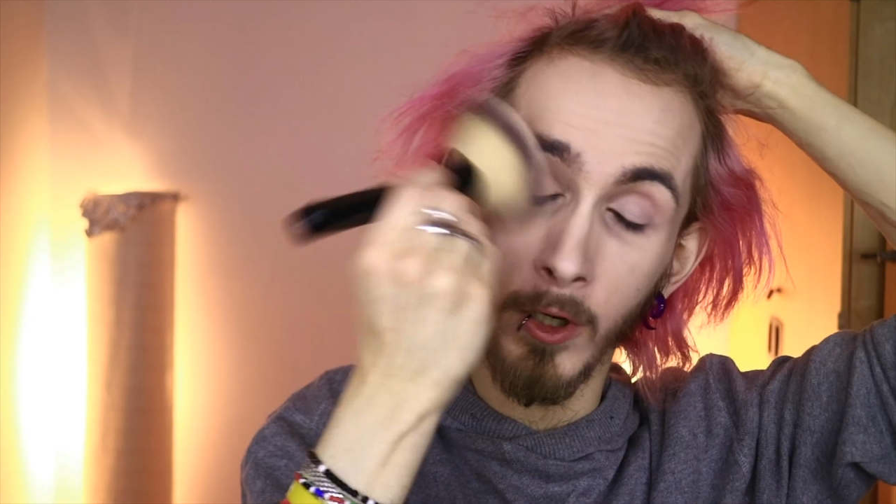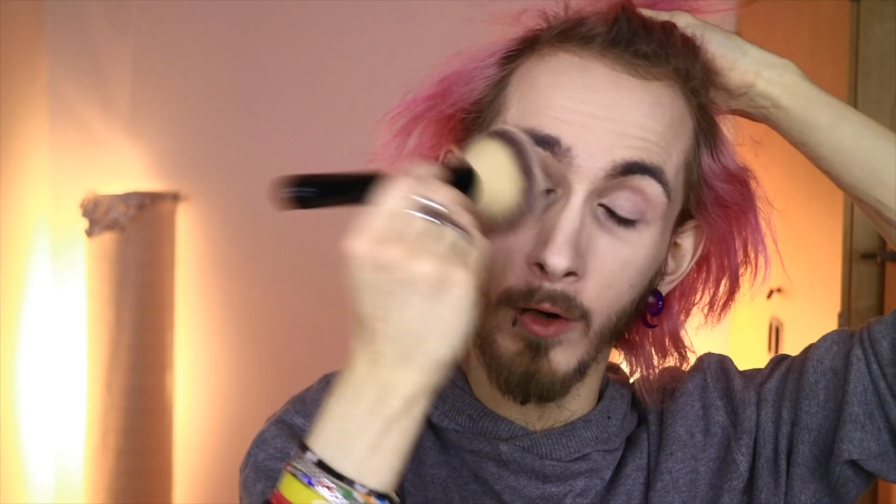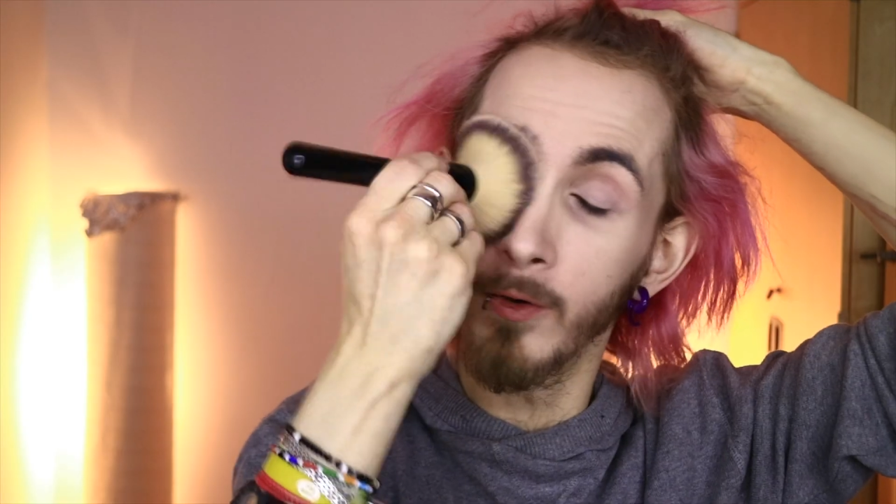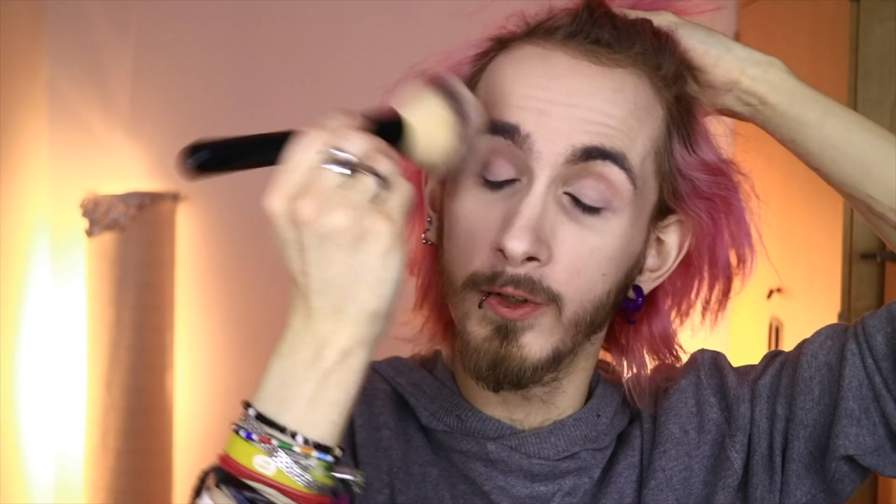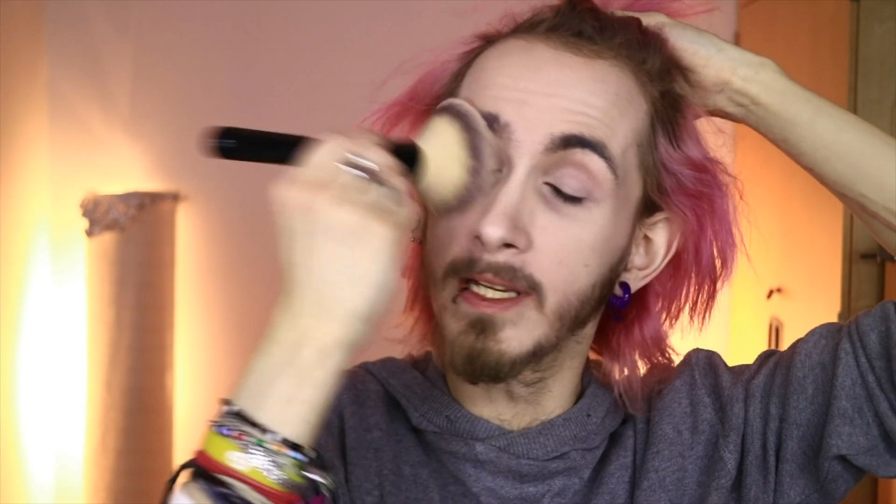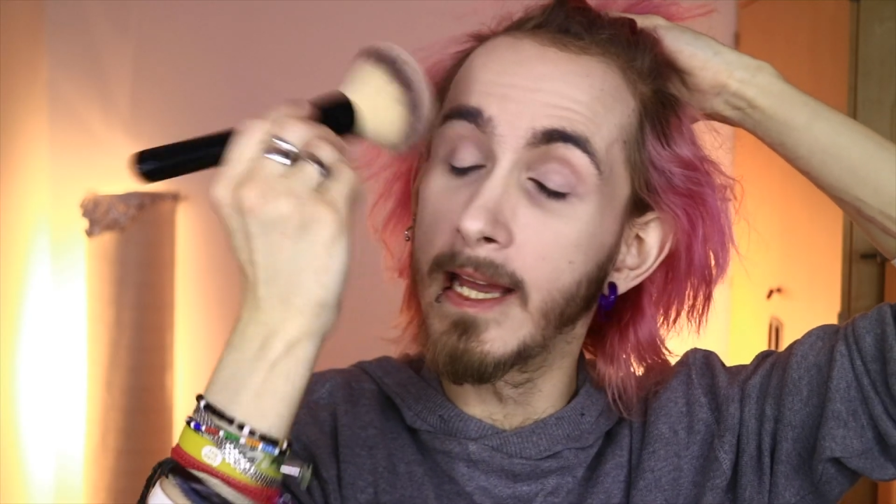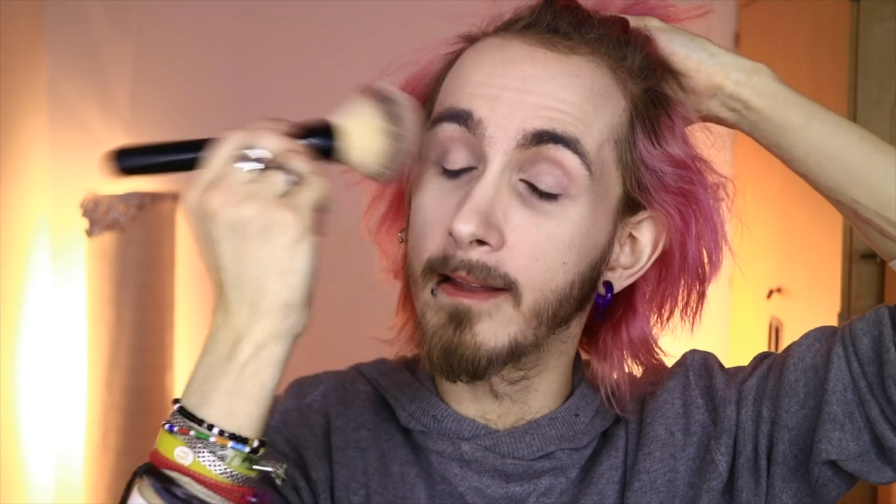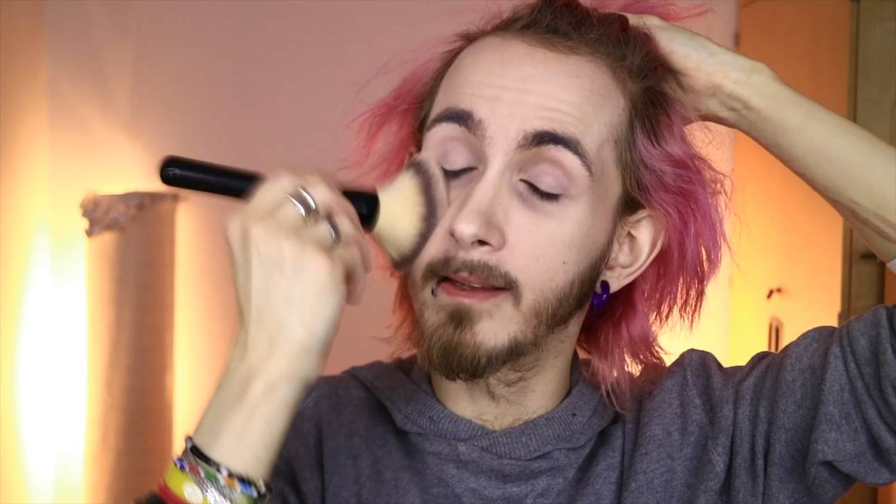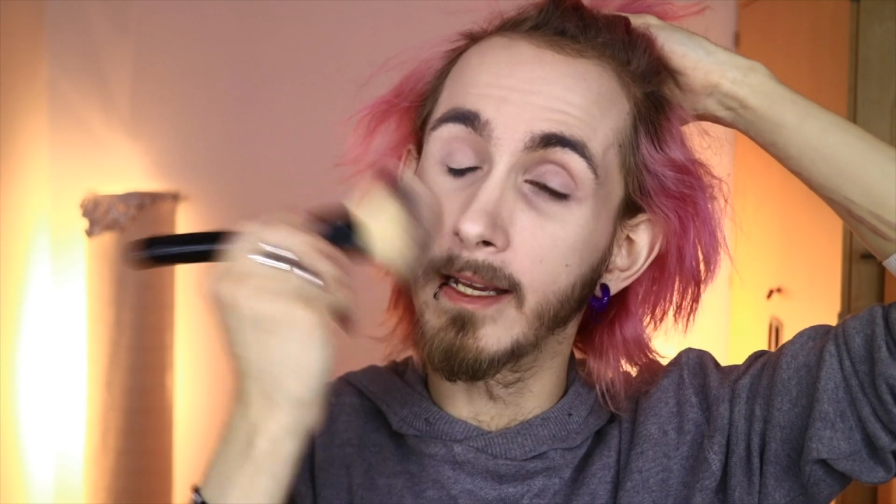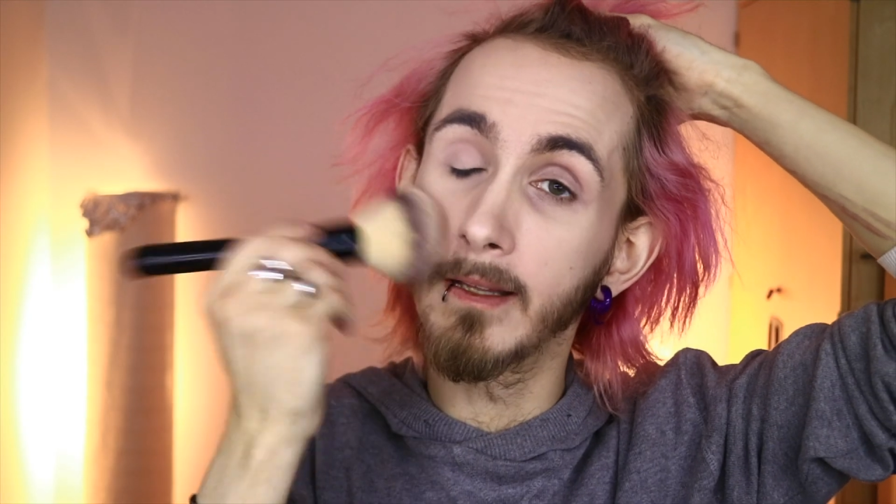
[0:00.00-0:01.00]
You know, just
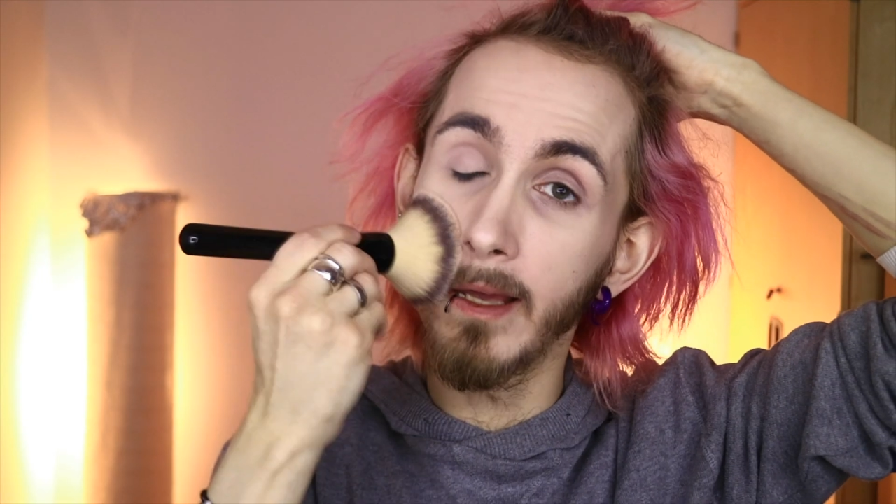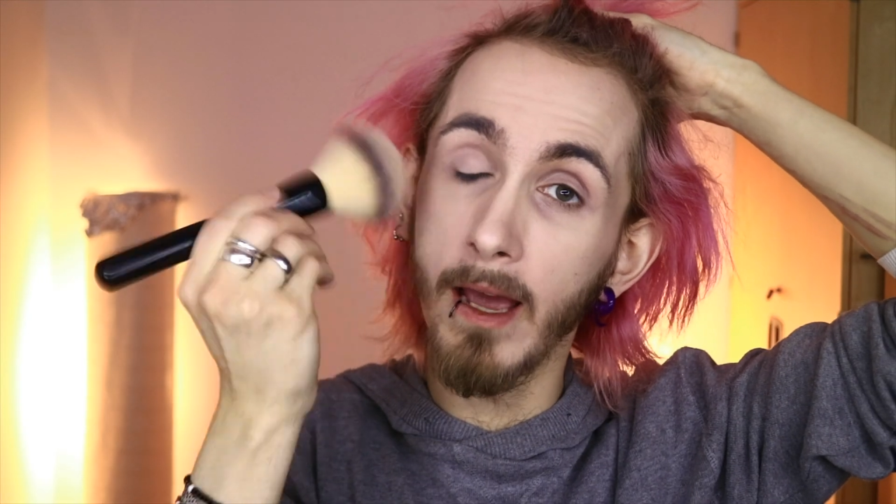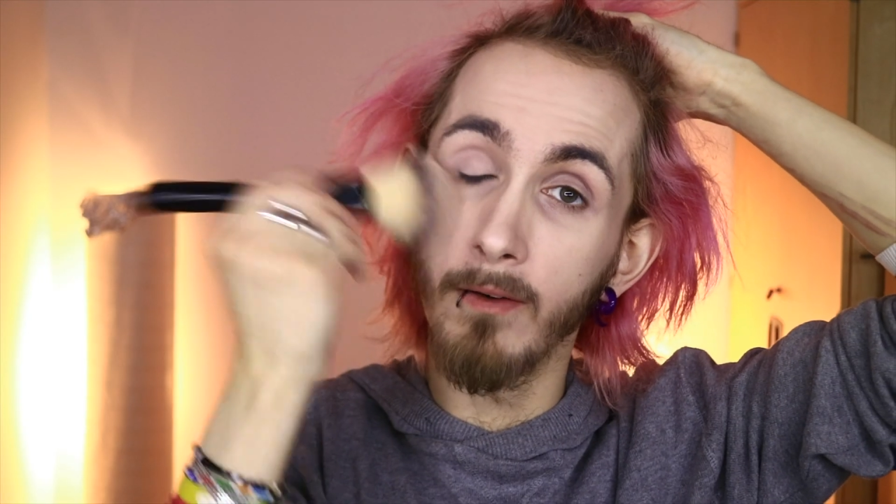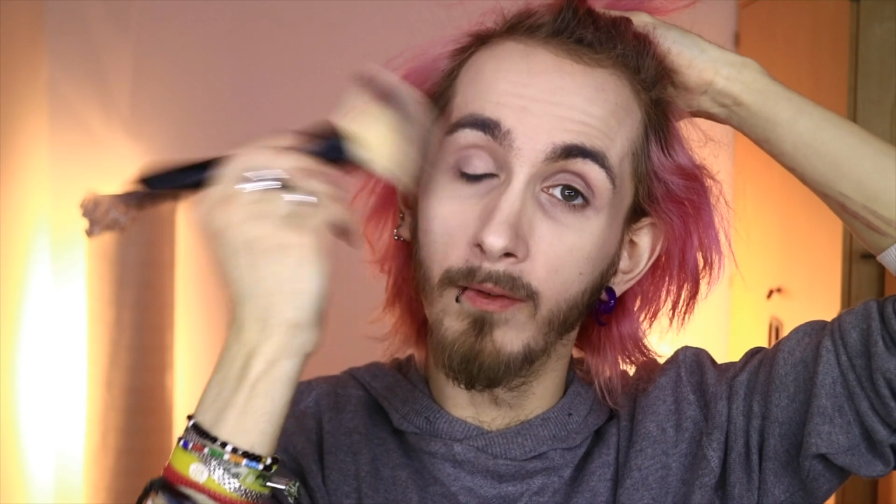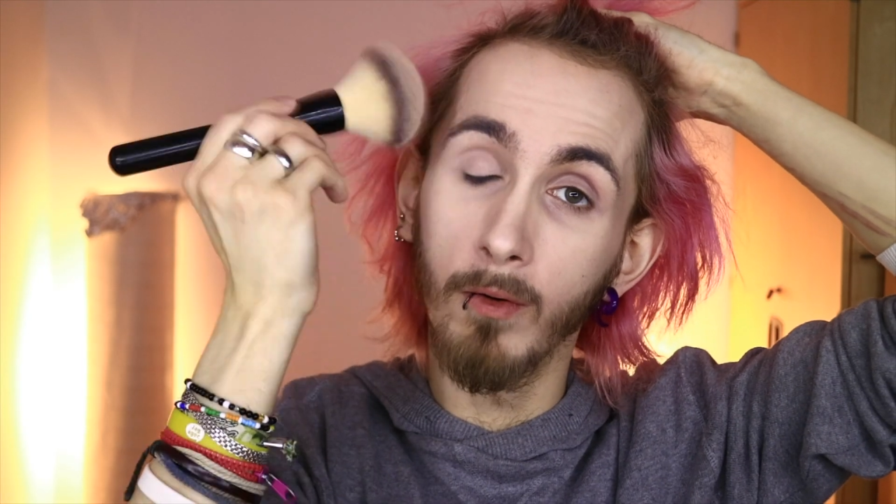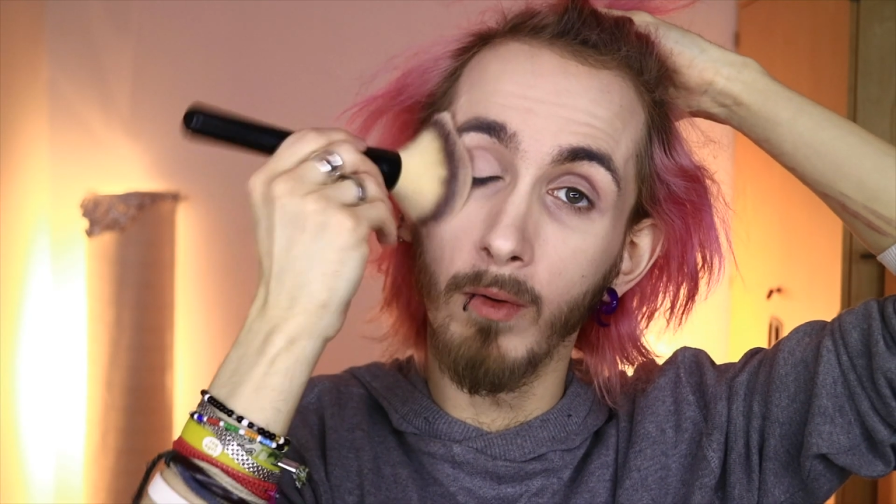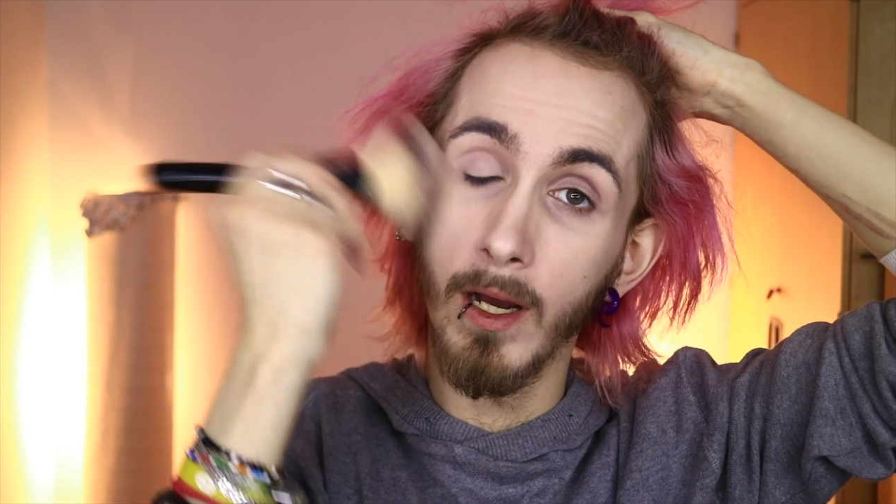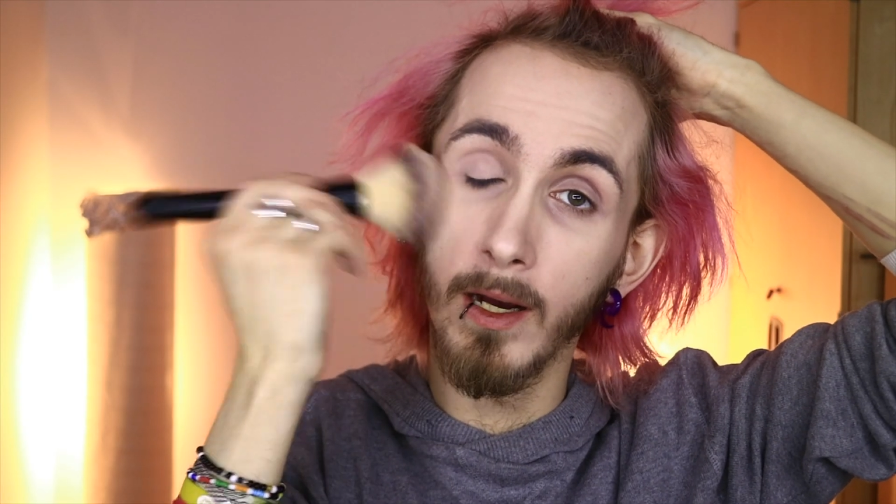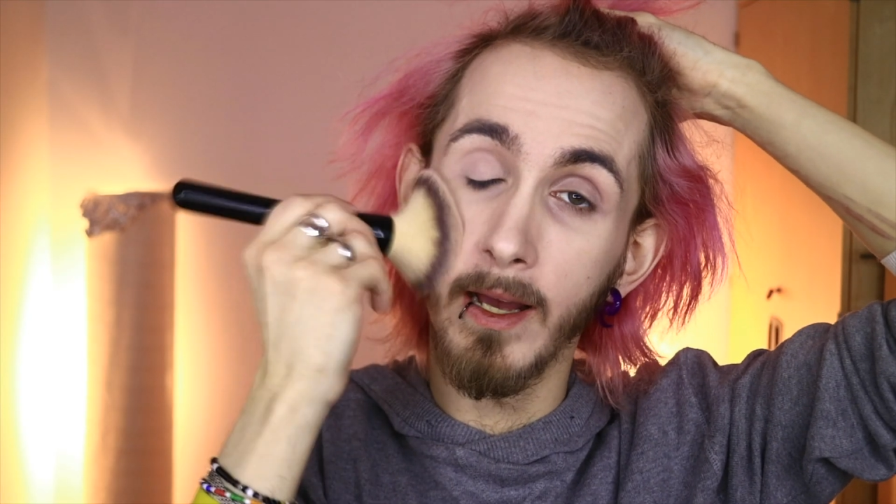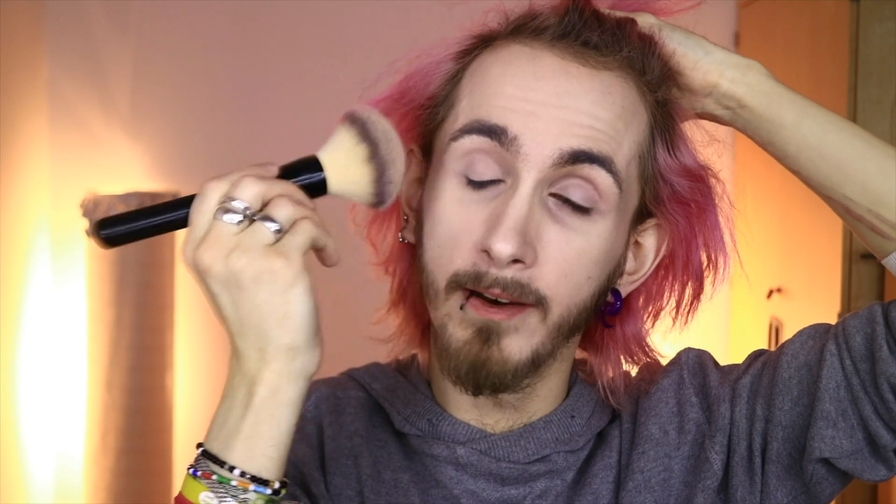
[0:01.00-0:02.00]
getting it
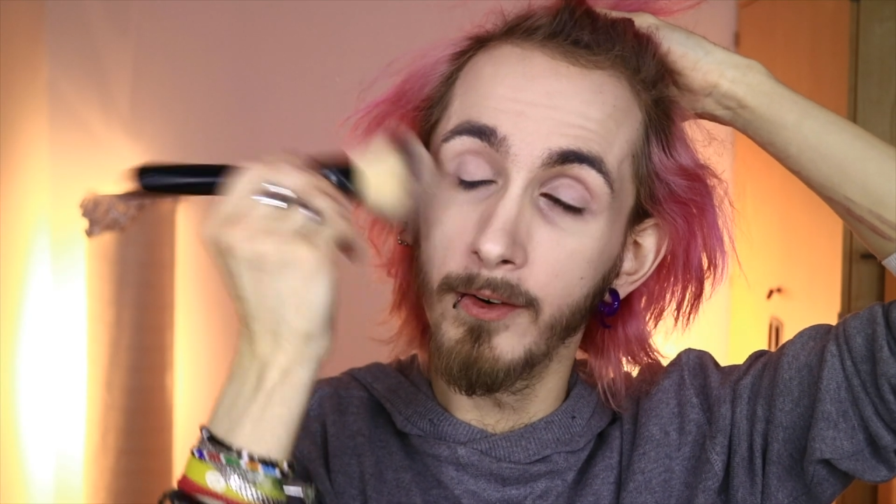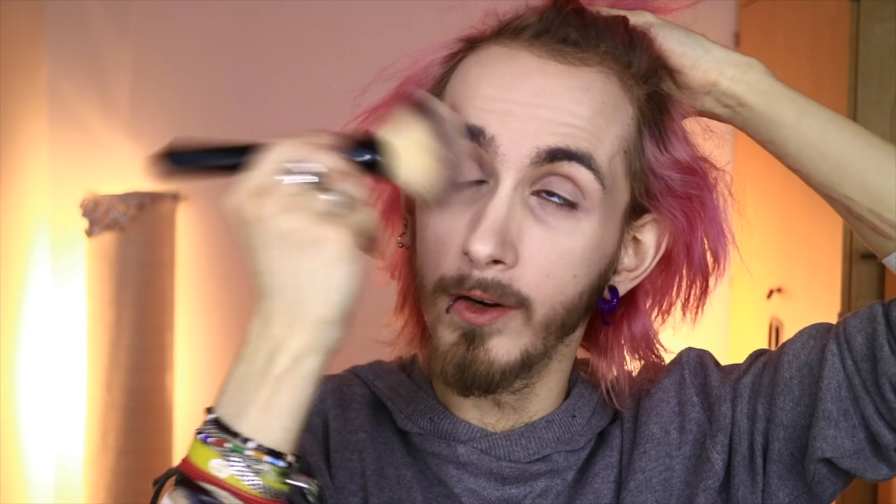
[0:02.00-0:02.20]
everywhere and